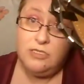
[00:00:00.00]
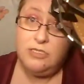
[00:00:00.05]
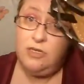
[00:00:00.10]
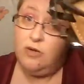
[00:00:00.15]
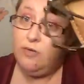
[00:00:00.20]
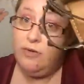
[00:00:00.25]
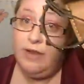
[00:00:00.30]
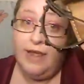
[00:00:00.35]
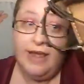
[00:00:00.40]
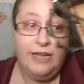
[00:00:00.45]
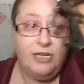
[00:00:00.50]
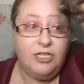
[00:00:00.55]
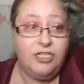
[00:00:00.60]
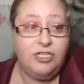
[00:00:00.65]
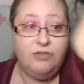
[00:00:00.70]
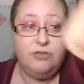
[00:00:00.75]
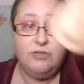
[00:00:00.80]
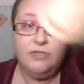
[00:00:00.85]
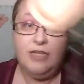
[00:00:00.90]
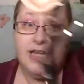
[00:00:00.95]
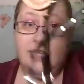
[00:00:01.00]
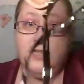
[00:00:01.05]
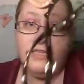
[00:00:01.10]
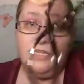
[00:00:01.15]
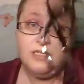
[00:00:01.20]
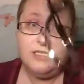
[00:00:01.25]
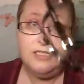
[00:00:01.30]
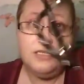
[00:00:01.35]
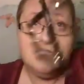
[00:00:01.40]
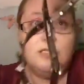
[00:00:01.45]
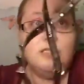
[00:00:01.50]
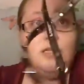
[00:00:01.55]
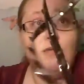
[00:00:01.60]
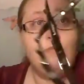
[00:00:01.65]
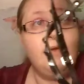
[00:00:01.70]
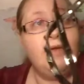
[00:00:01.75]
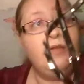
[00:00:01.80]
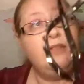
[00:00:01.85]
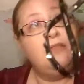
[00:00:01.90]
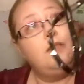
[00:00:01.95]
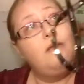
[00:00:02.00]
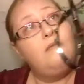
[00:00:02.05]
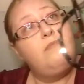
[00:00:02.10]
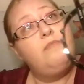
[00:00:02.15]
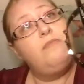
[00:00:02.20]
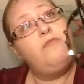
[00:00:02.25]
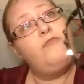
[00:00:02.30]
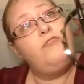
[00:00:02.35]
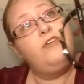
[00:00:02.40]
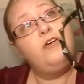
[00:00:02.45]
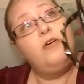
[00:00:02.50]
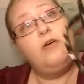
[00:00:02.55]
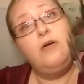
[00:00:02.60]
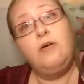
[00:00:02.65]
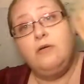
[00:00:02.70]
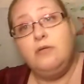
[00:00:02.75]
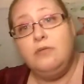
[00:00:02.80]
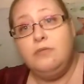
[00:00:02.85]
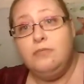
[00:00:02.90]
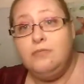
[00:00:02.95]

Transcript: don't like shoes like this because they make them feel